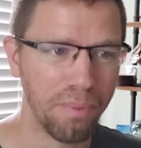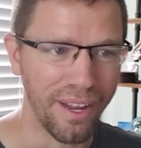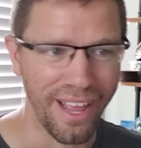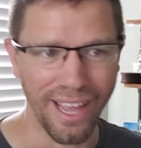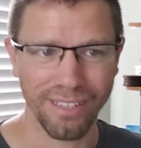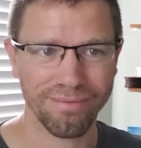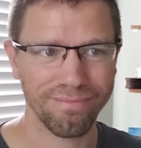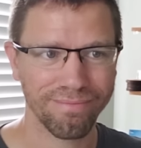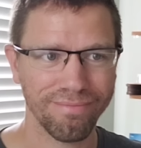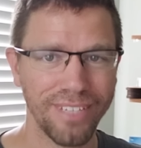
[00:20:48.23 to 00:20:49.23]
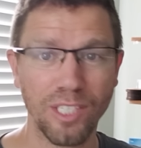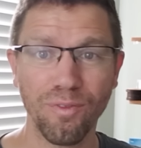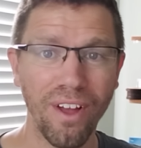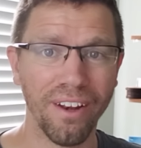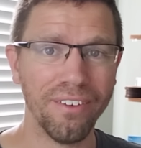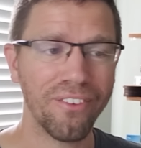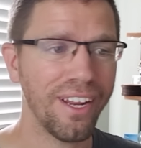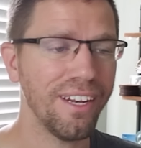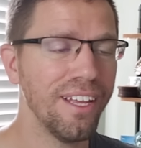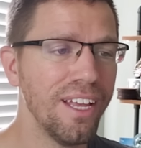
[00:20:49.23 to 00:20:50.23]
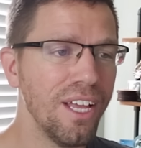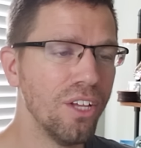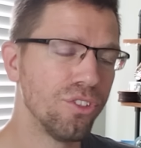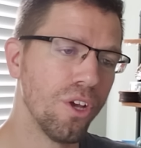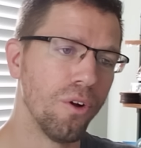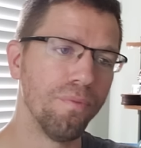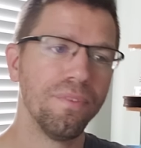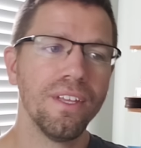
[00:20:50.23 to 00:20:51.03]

But hey, it's fun, right? So,